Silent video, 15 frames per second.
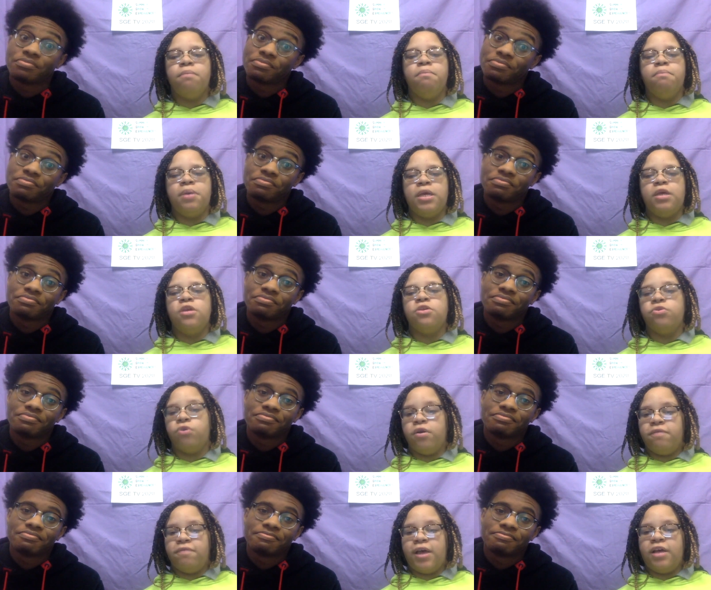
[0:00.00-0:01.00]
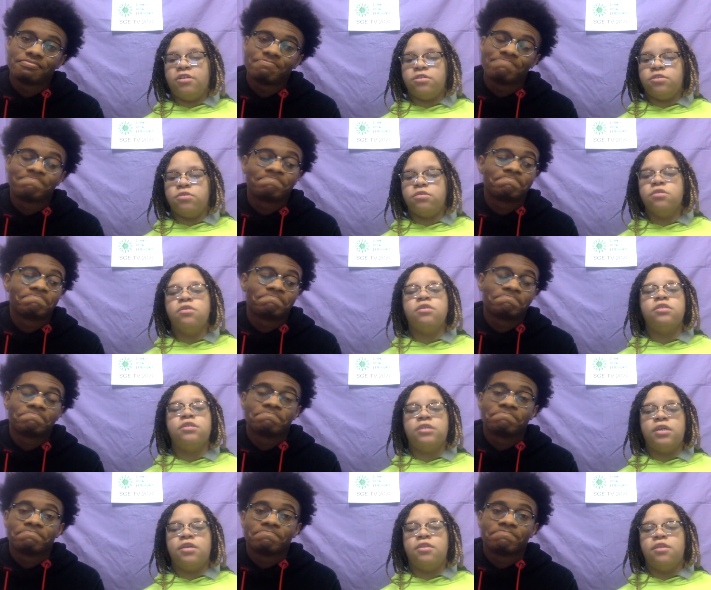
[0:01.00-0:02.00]
Speaker 1: B, your advisor,
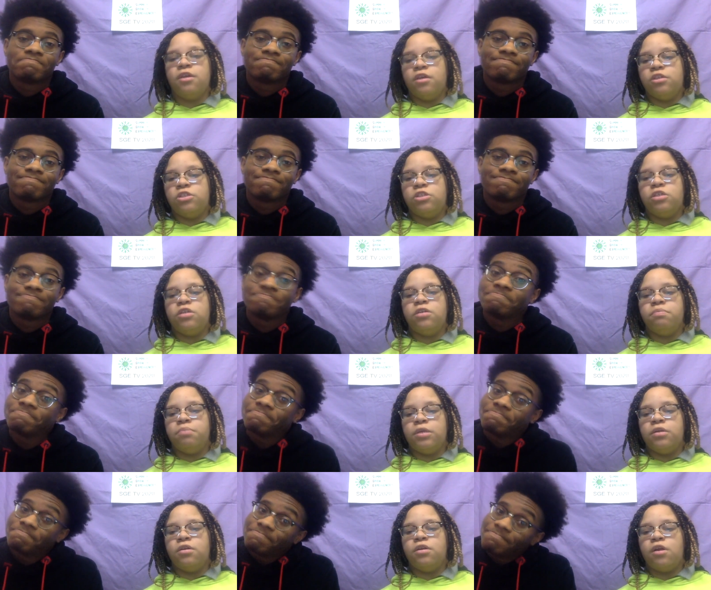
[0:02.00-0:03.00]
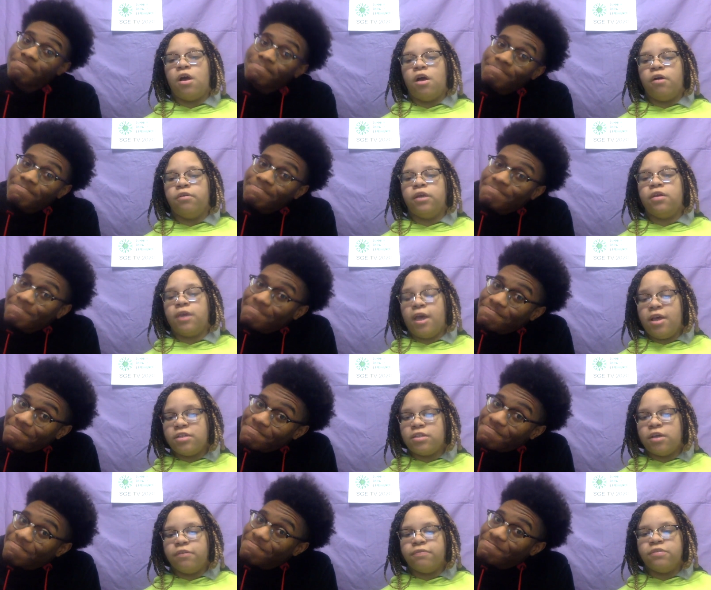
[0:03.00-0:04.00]
C. The SGE being in the
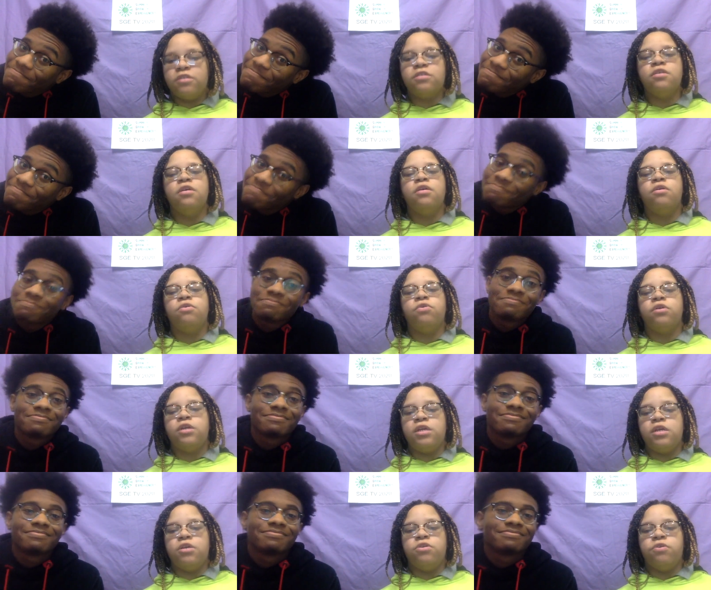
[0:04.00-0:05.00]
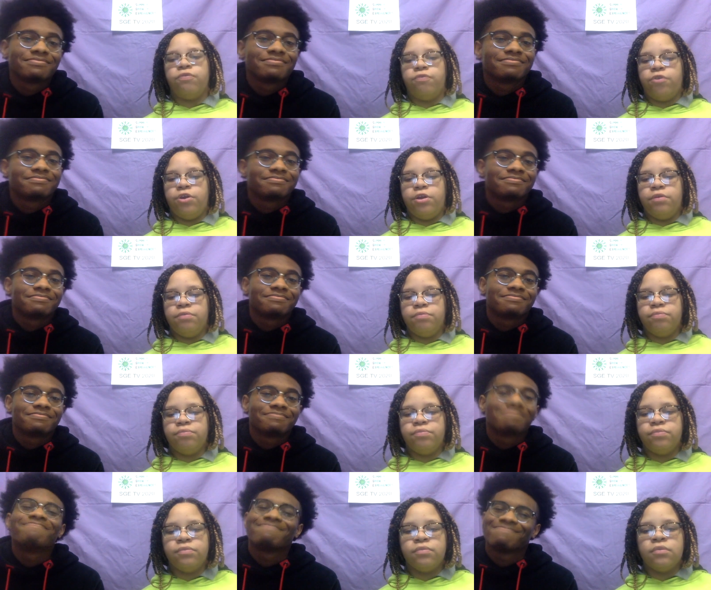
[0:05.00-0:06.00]
cast office, or D. Your friend?
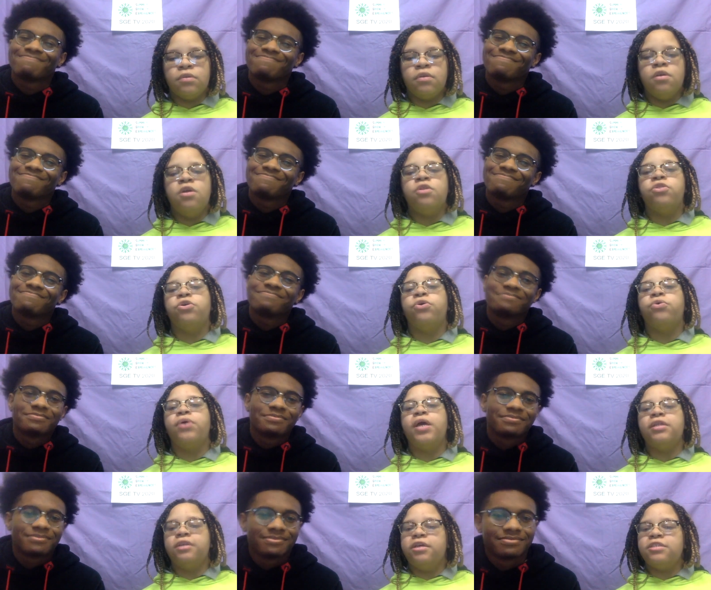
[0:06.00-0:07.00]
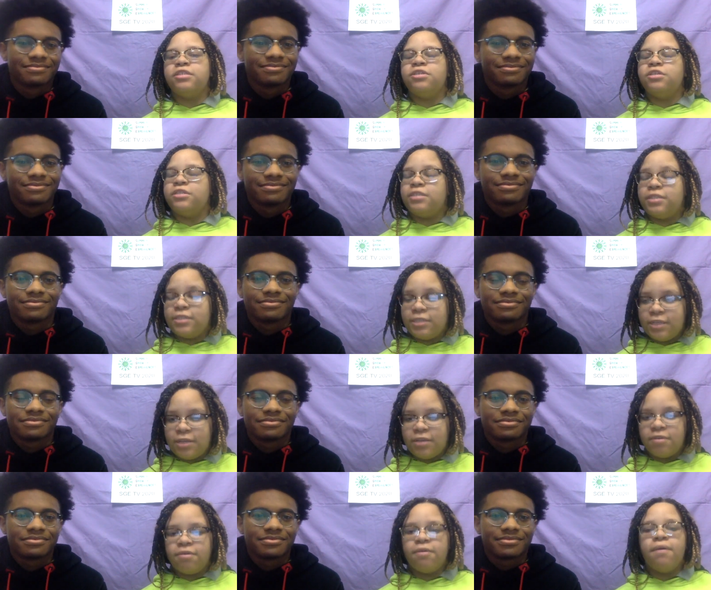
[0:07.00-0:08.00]
The correct answer is
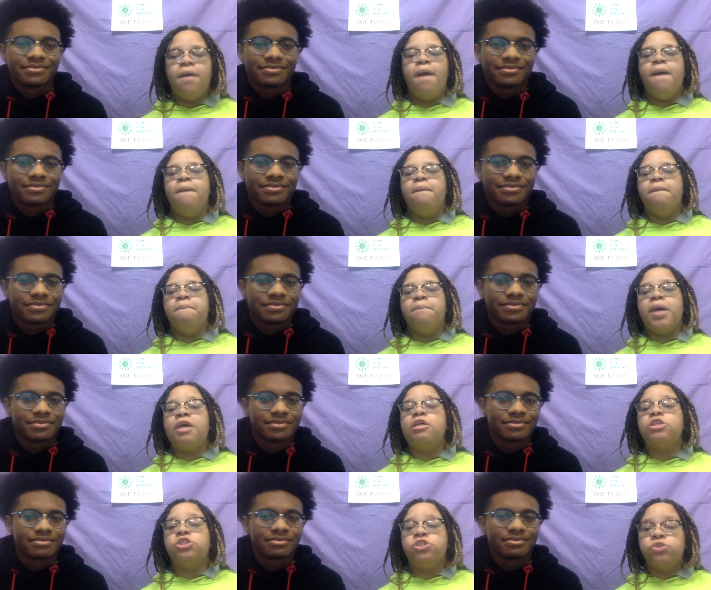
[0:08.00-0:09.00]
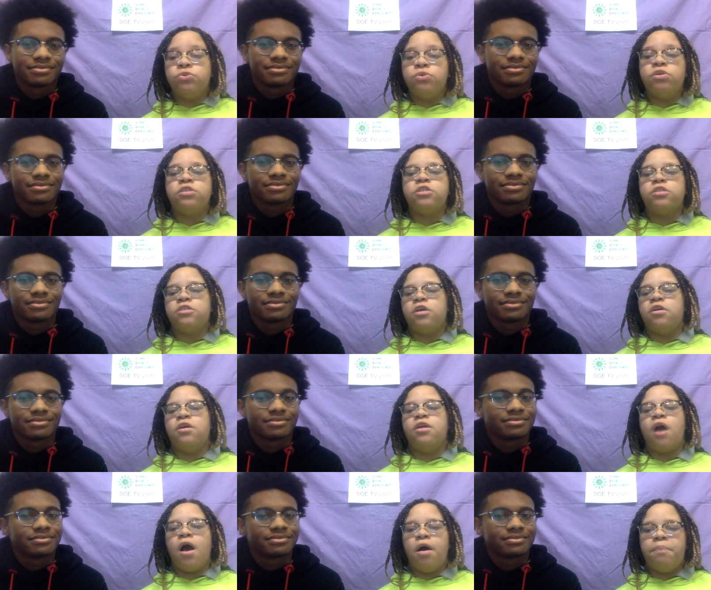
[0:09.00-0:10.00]
C. Make sure to turn
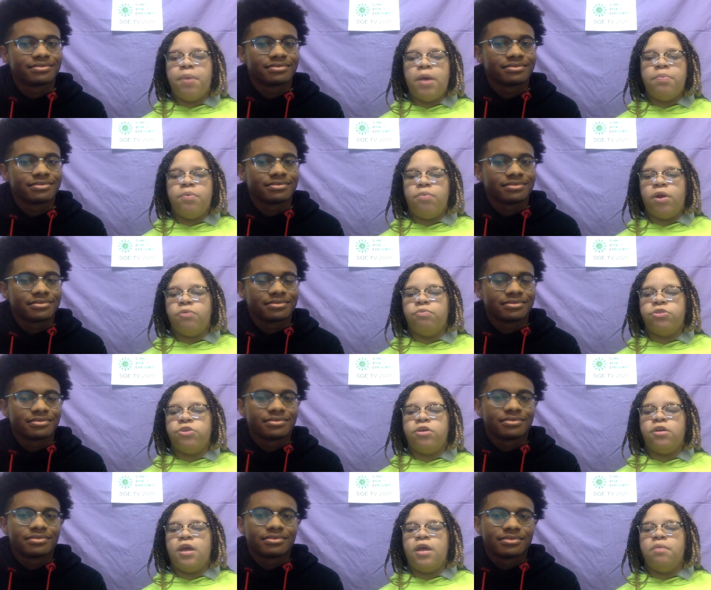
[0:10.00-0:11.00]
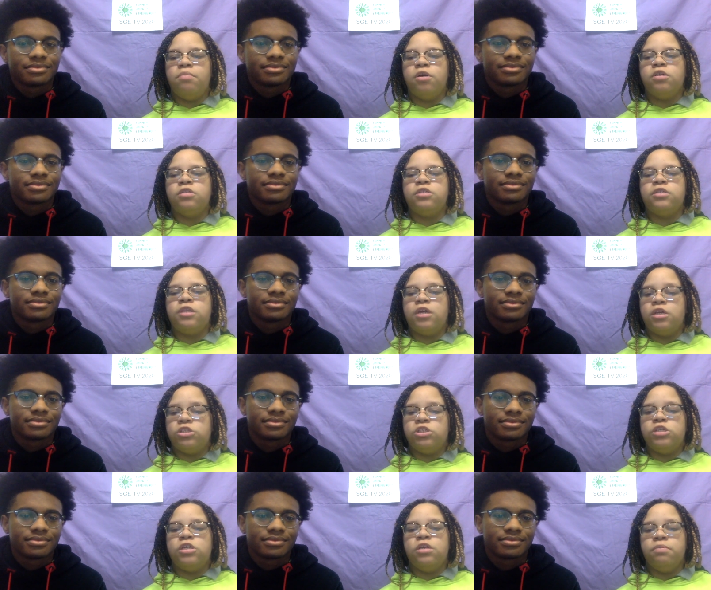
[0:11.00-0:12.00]
in all paperwork with your name on it to the
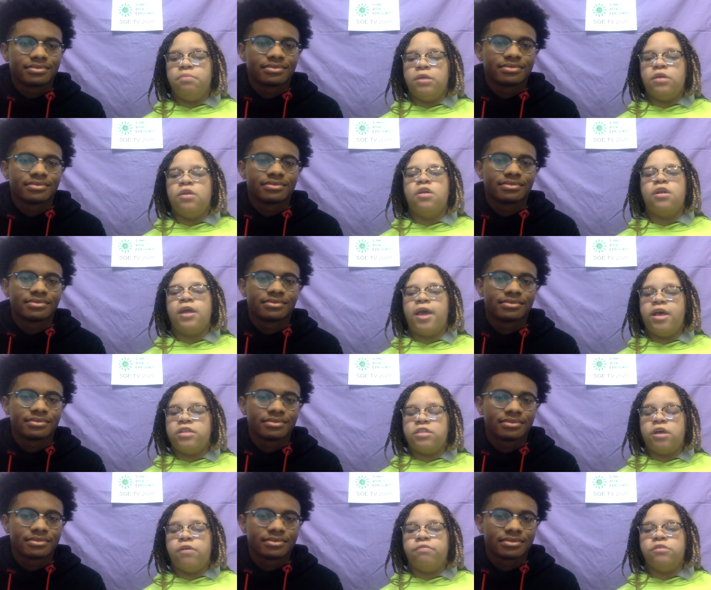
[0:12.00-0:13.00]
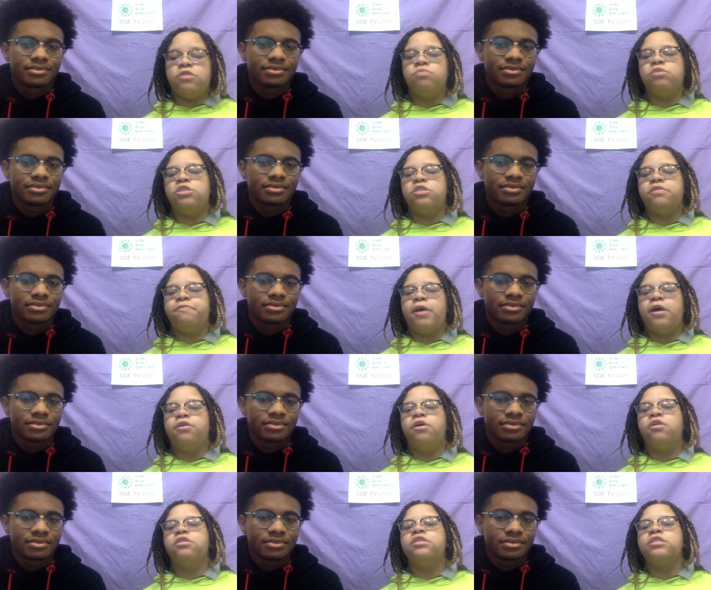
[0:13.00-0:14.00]
SGE bin in the cast office, which is
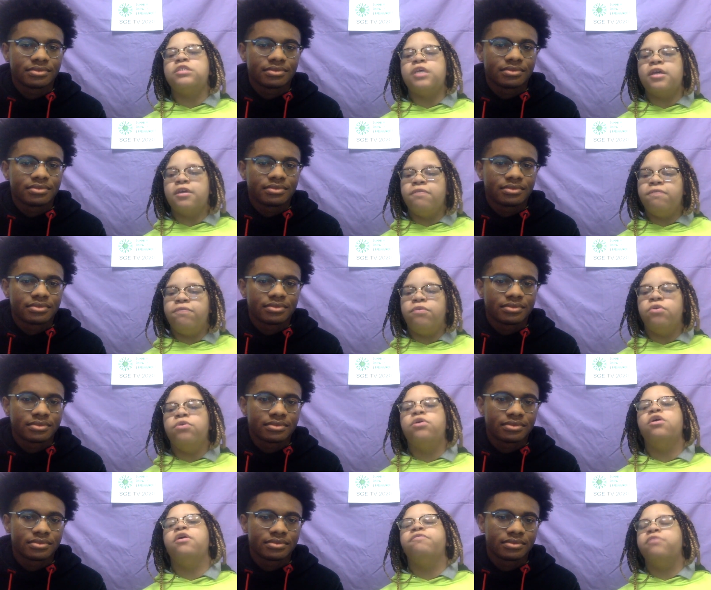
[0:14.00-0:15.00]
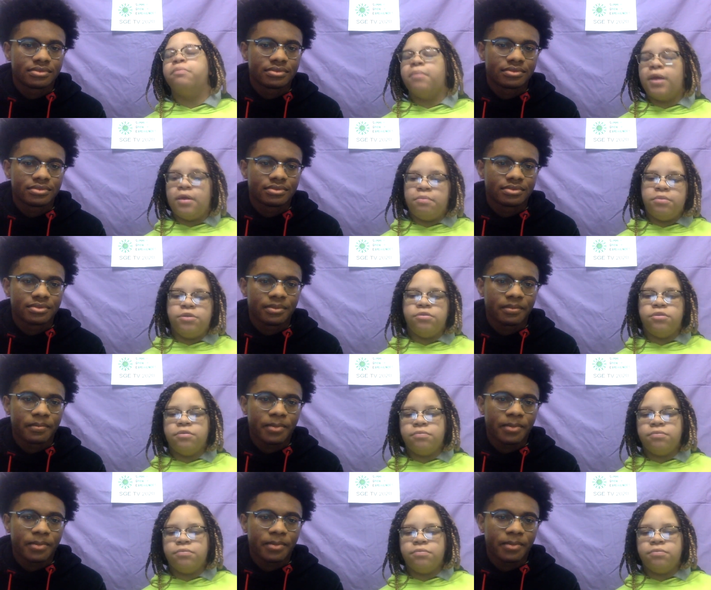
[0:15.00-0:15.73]
found on the second floor of the main building.